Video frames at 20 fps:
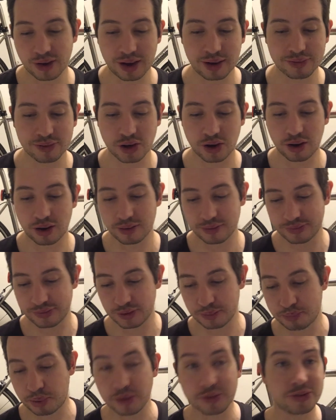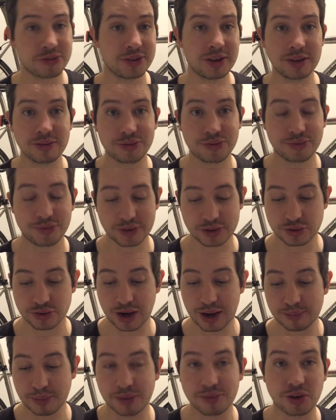So I've got, for positives, for
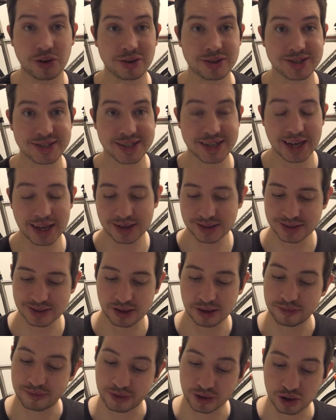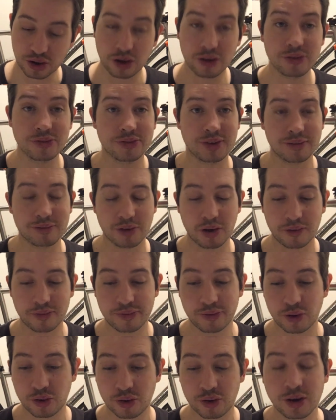SRAM, I've got 6, and for cons, I've got
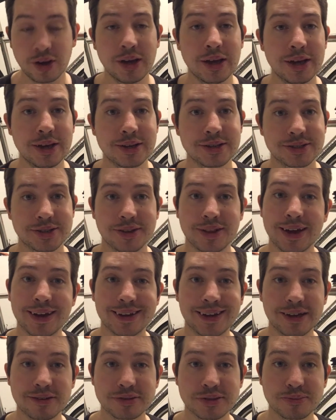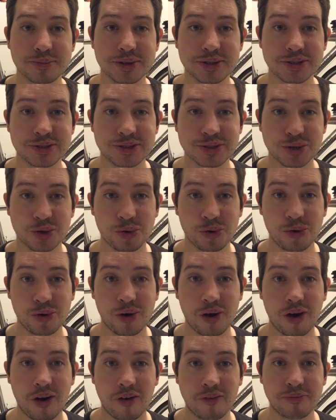4. So that gives them a
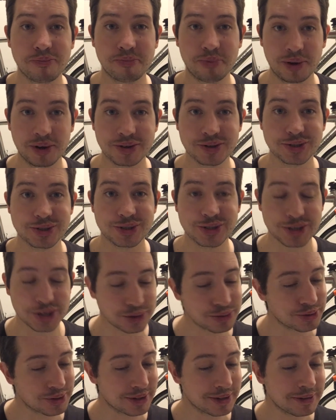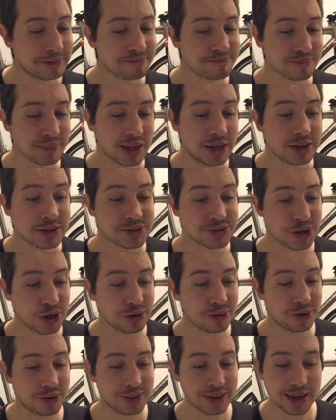score of +2.
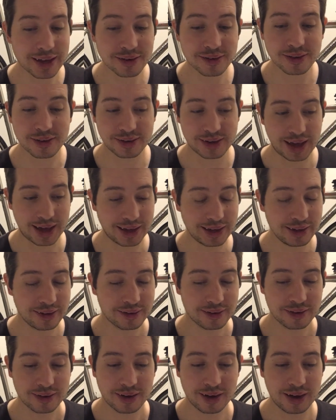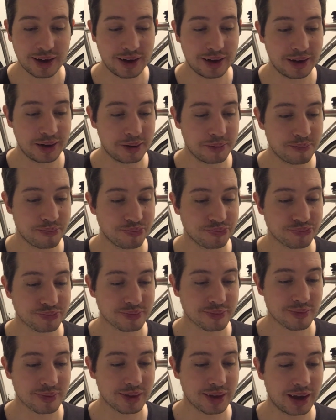So at the end of the day,
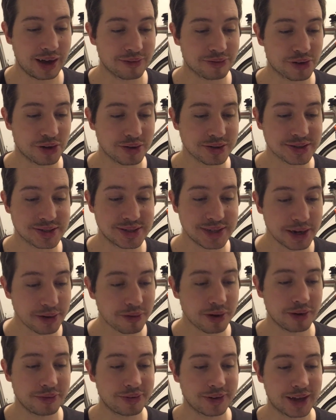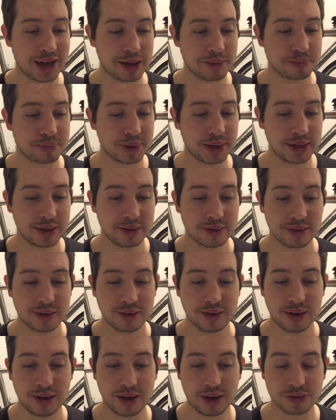I've got 0 for Campy,
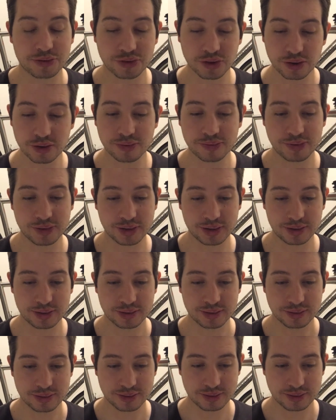2 for